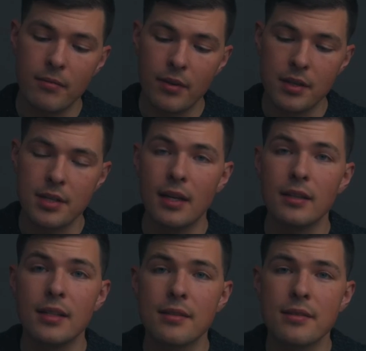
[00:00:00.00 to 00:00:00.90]

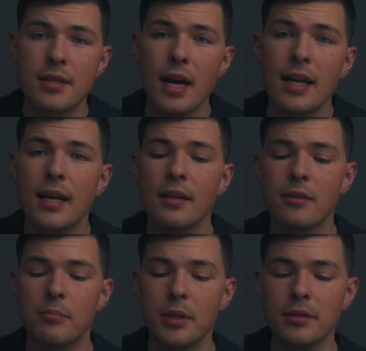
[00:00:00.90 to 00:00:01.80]
functionality as the side
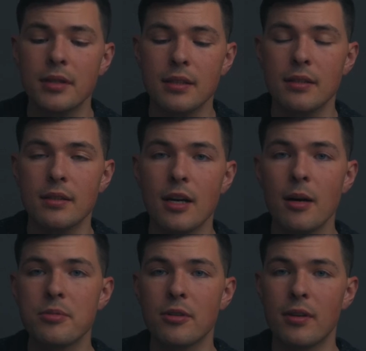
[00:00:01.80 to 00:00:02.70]
handle built into the
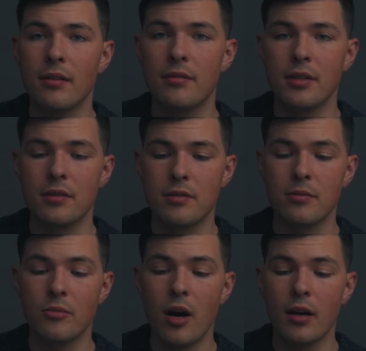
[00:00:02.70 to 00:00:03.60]
top. So you have your
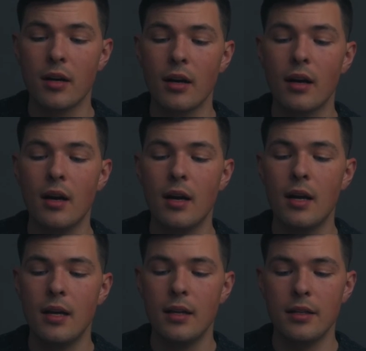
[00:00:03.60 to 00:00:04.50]
zoom rocker,
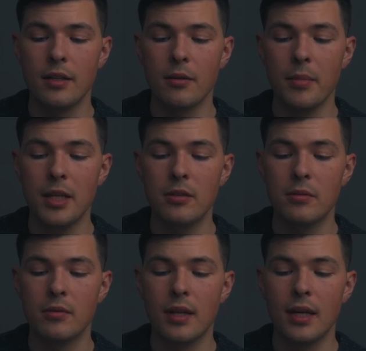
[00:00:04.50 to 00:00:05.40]
your
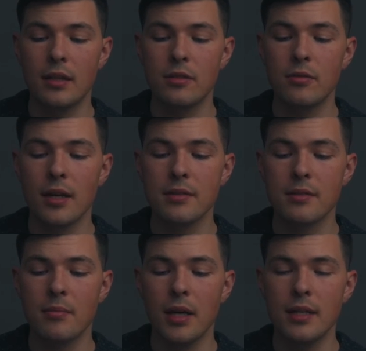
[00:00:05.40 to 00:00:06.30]
menu thing, 2
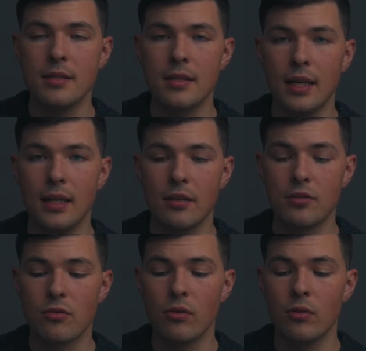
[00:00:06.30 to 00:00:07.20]
custom buttons, and then a
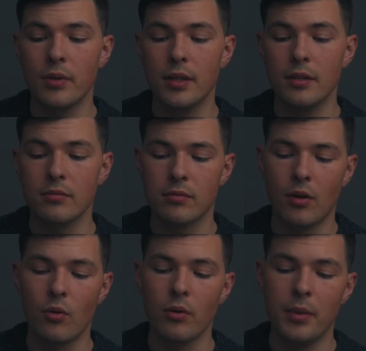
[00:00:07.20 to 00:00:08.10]
scroll wheel,
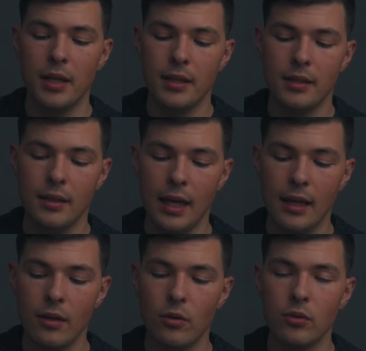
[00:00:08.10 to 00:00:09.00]
record button,
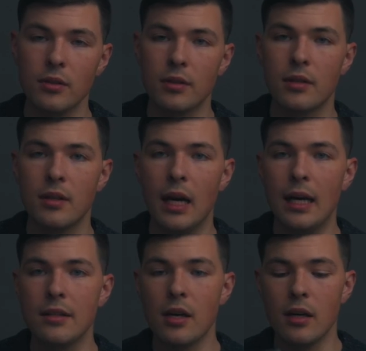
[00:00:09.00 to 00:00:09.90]
and a hold
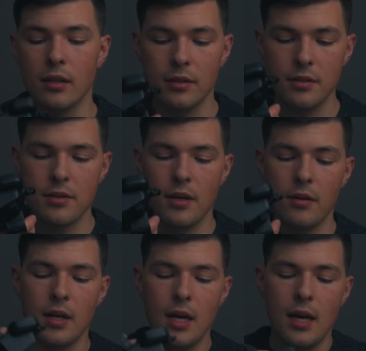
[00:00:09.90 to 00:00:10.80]
toggle.
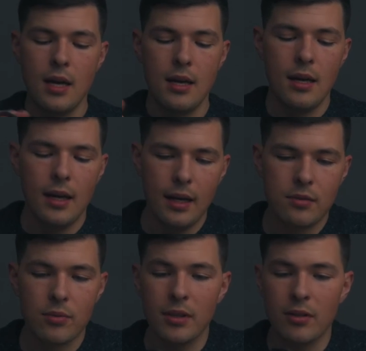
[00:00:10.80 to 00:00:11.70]
So it's really